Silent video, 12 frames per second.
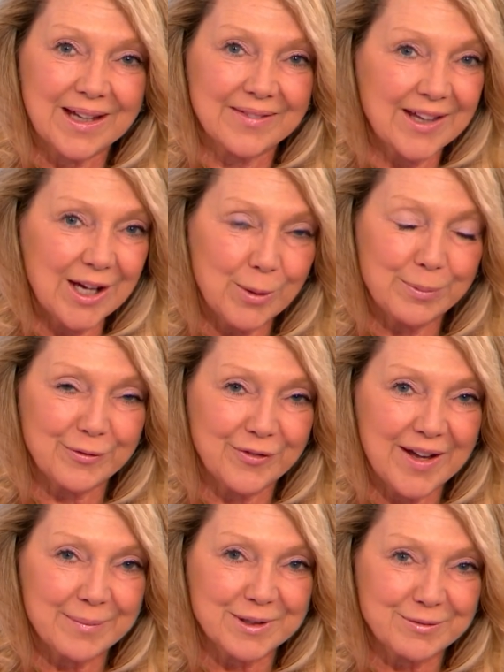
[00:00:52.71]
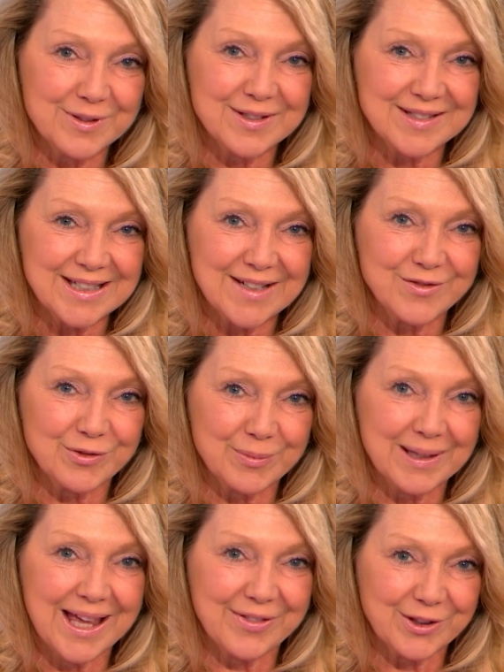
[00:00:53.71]
and the help her family received
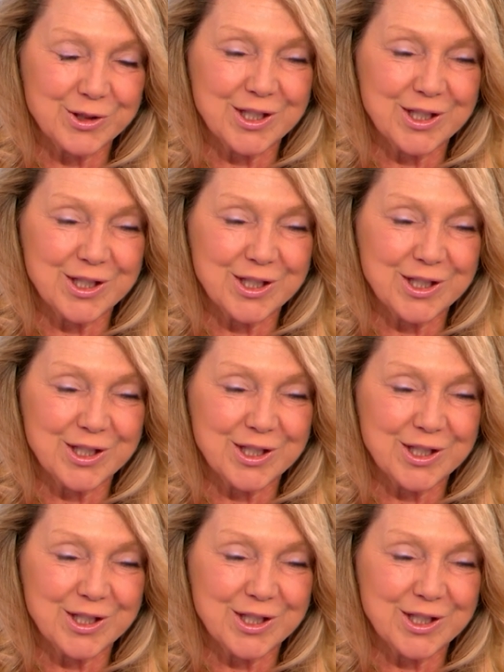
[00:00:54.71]
from Catholic